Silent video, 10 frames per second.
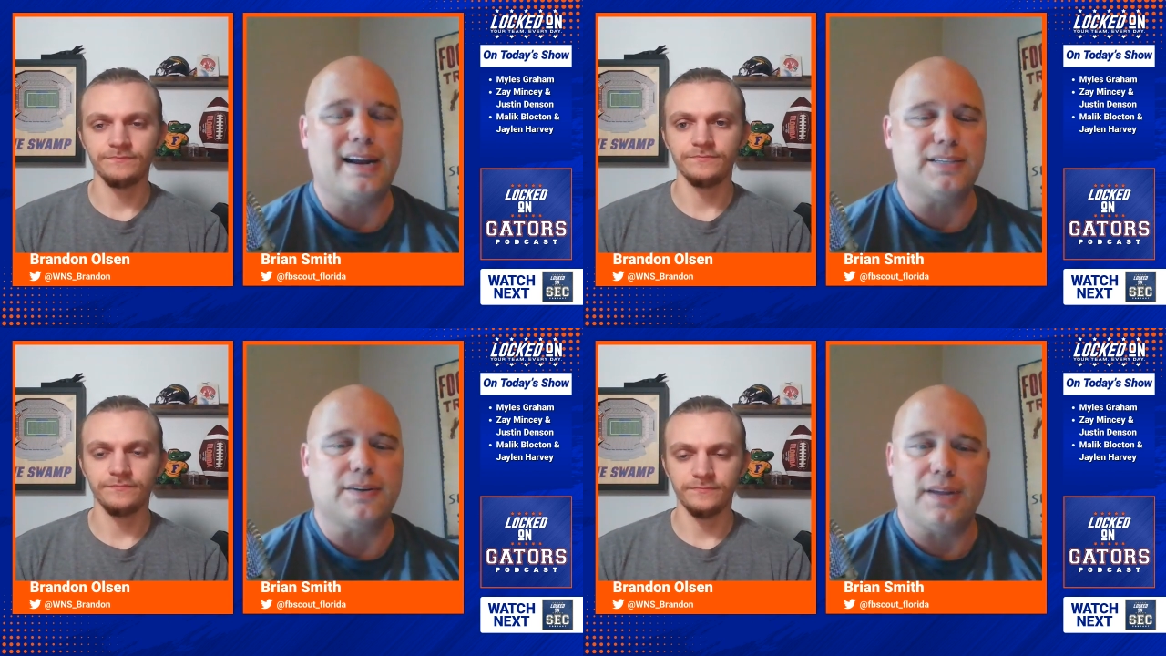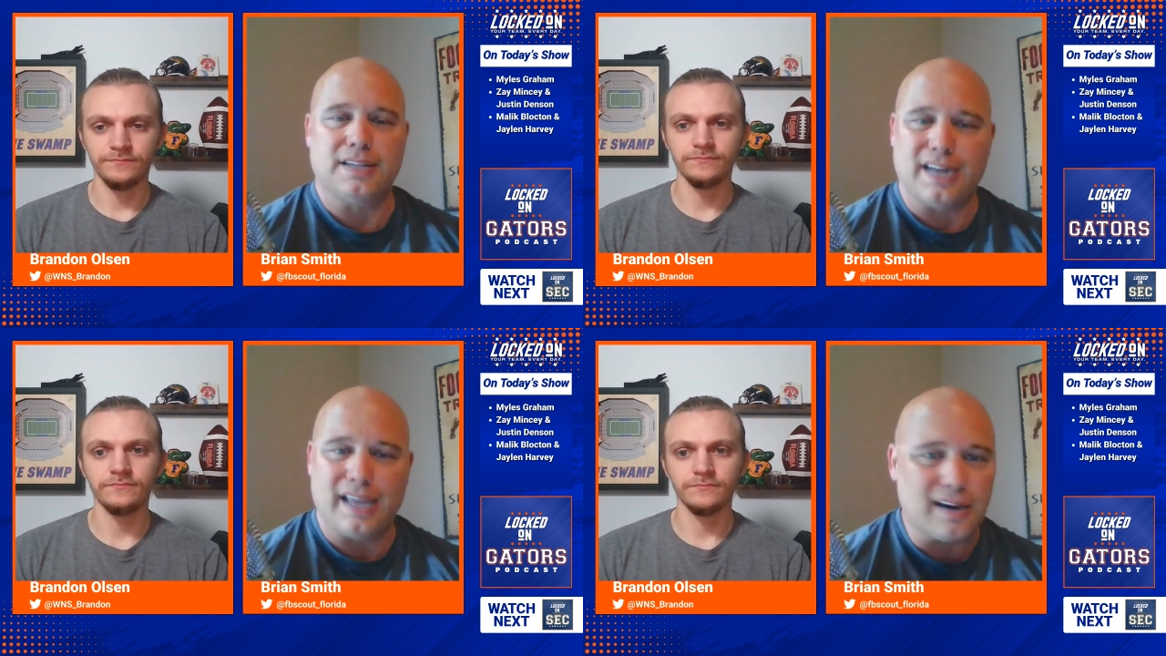Speaker 1: It's an
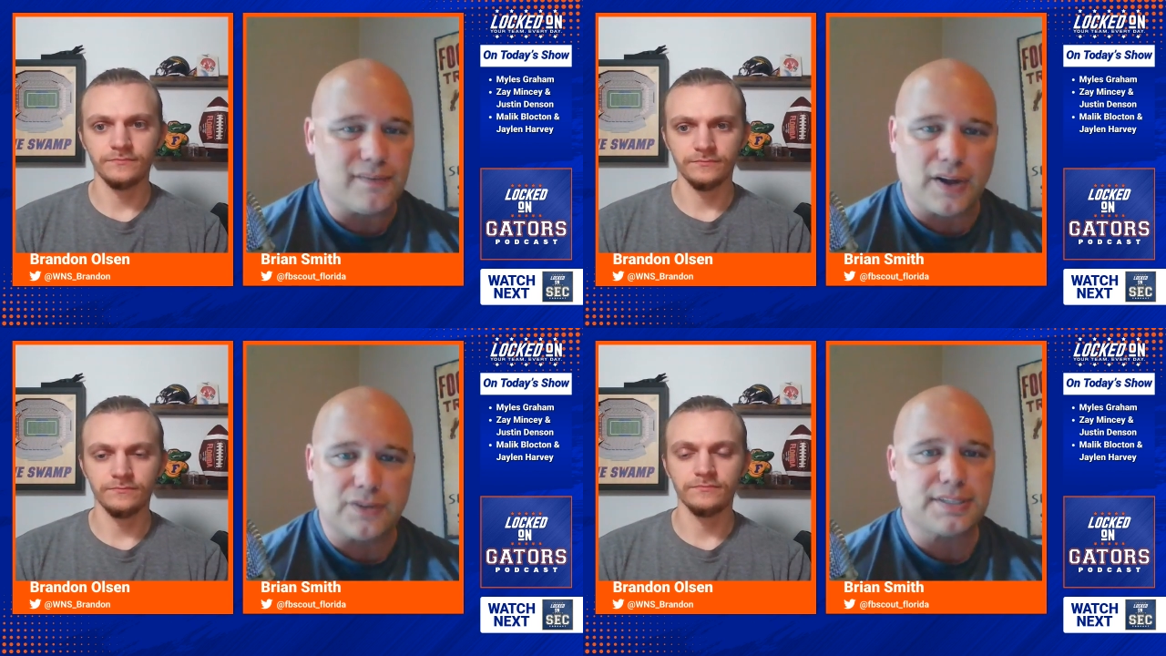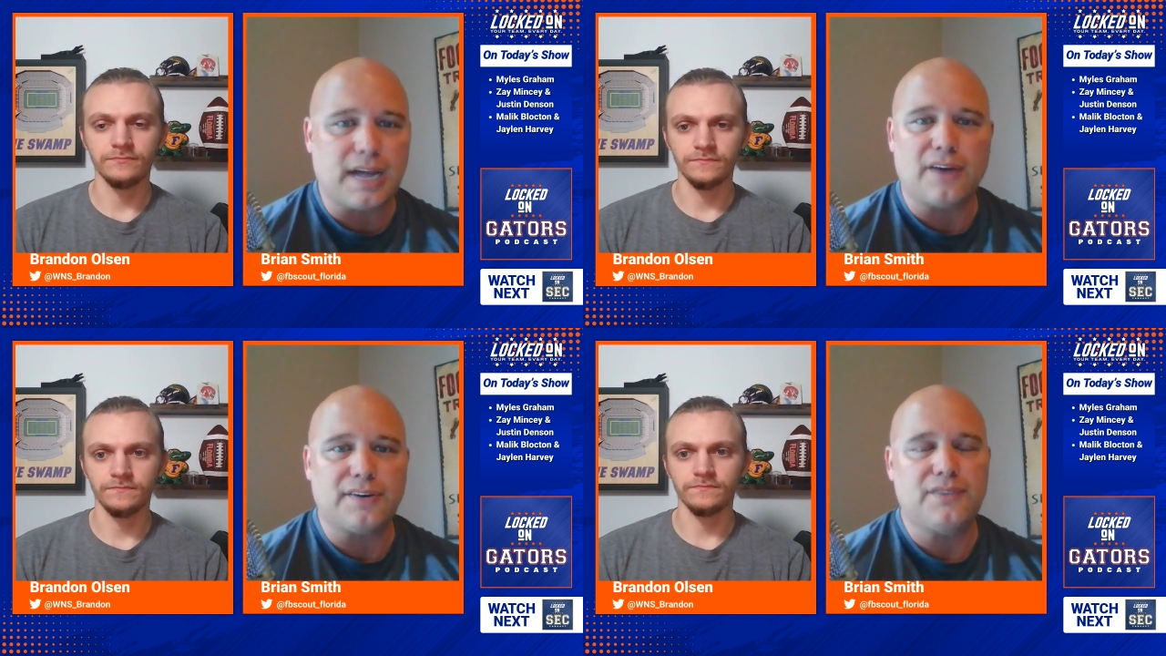
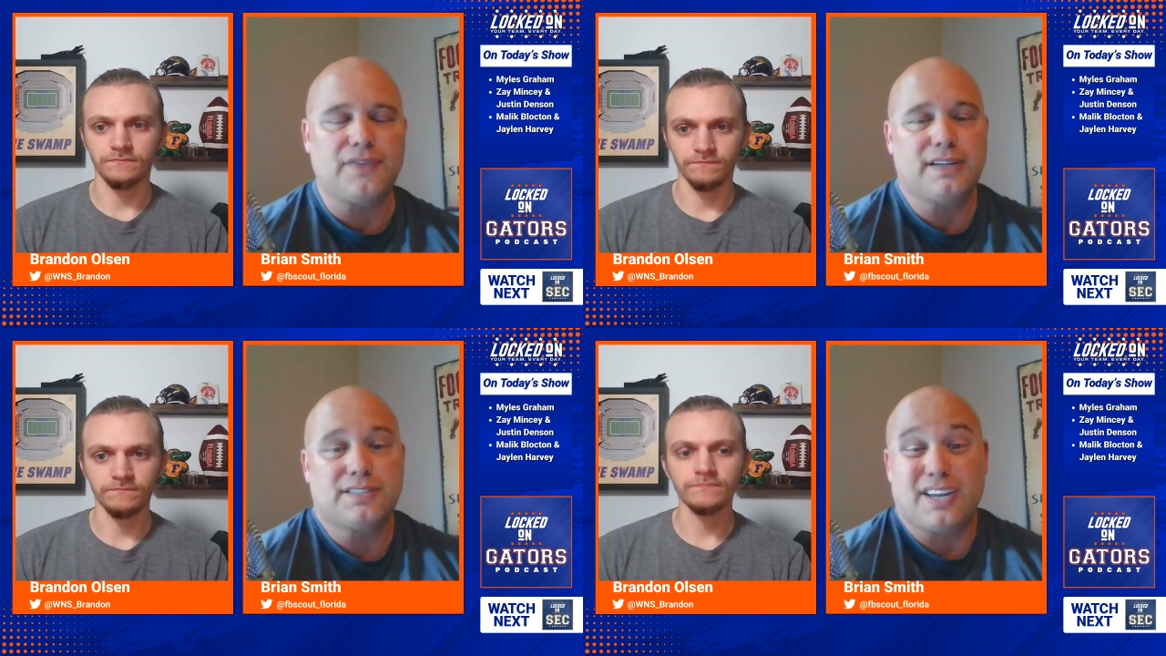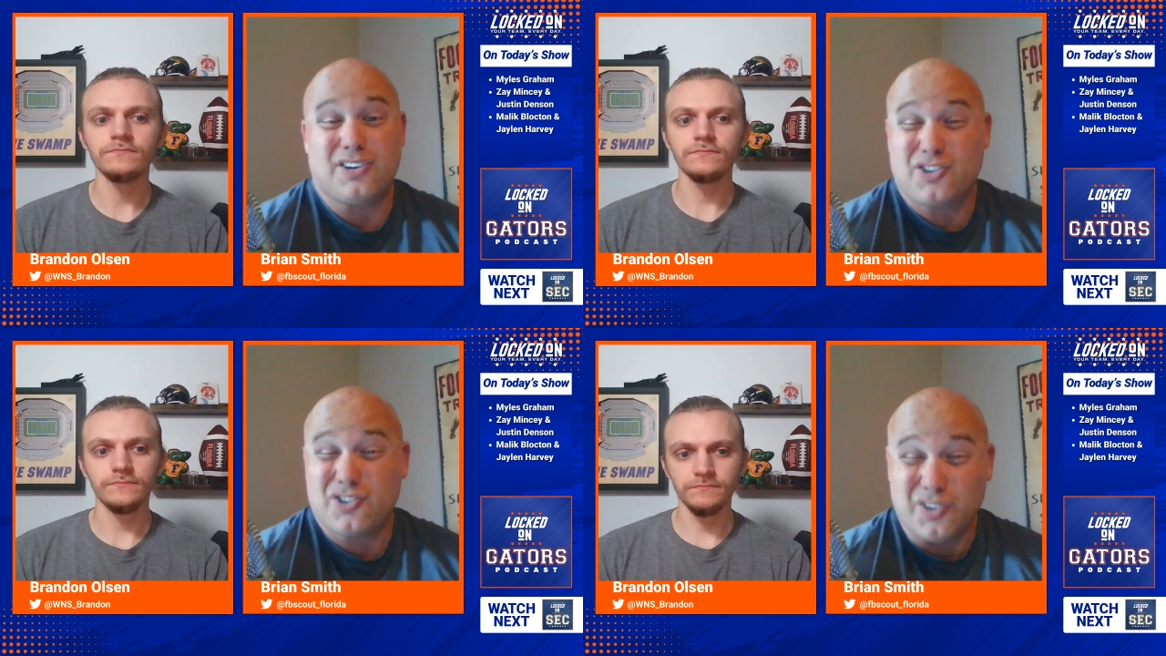NFL-style defense.
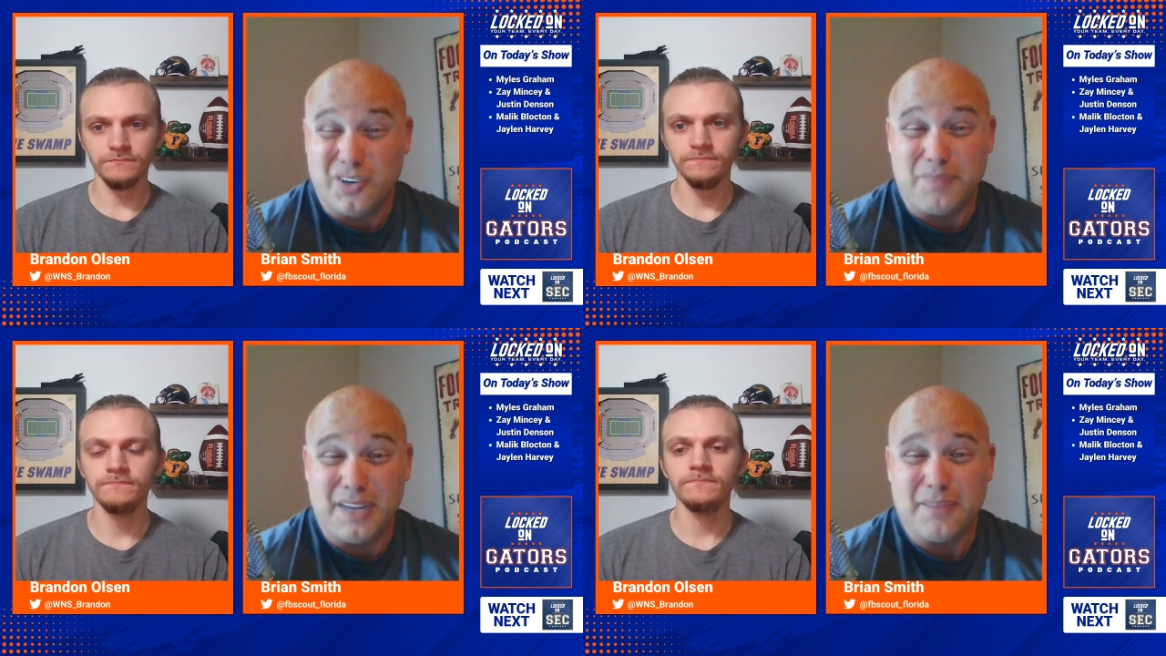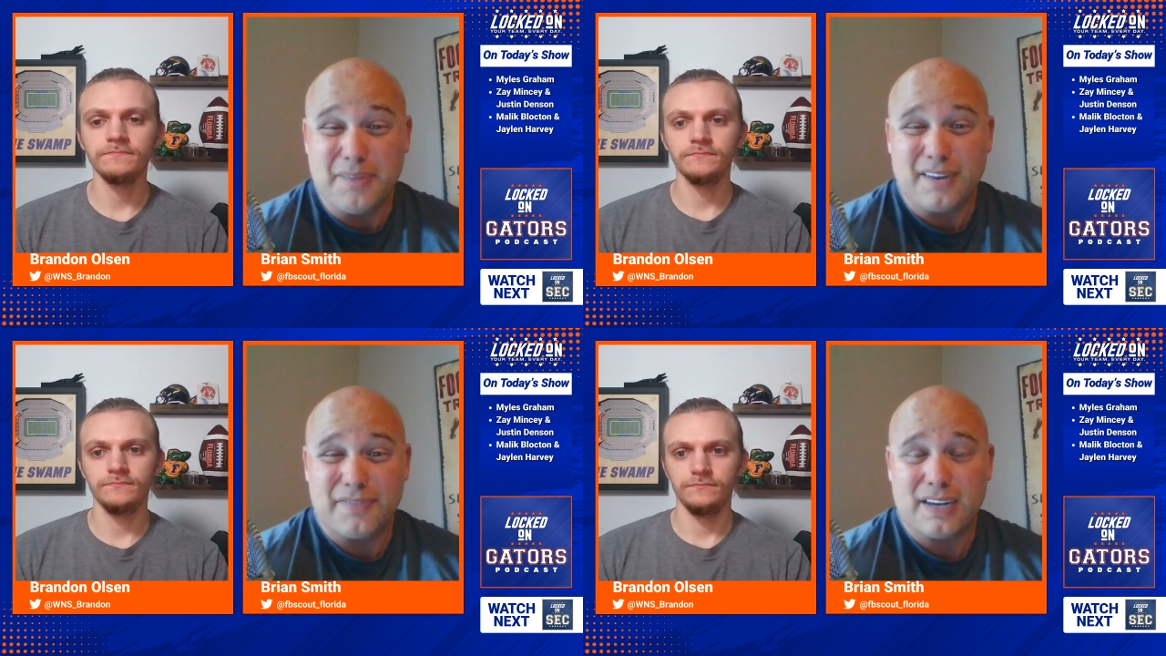It should be a
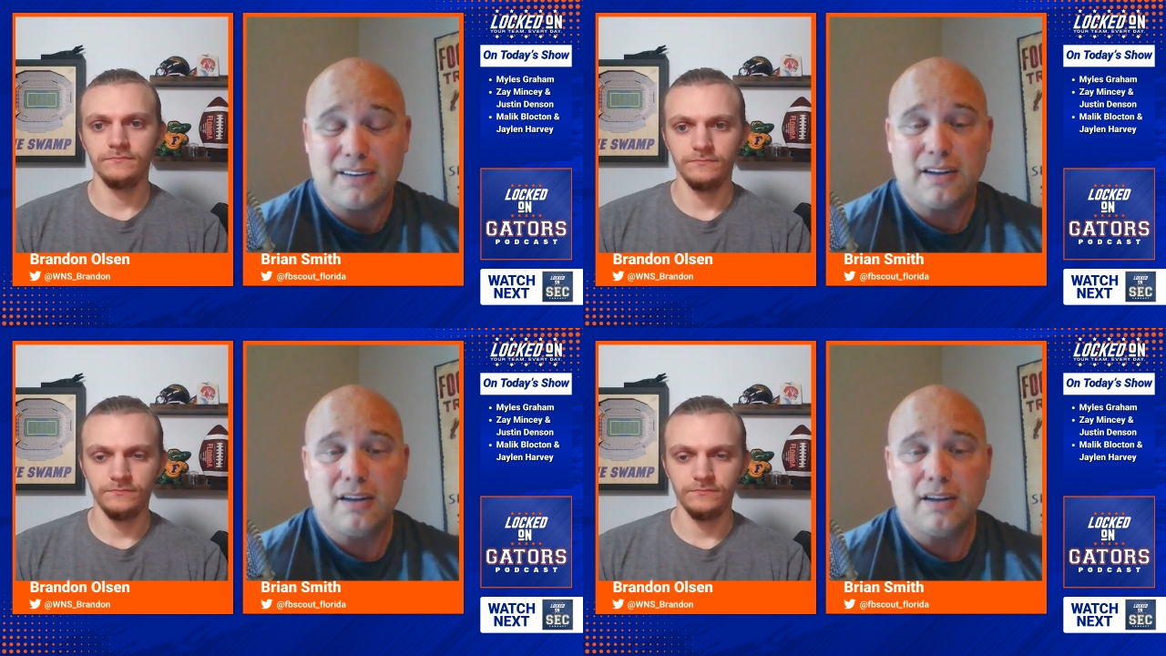benefit.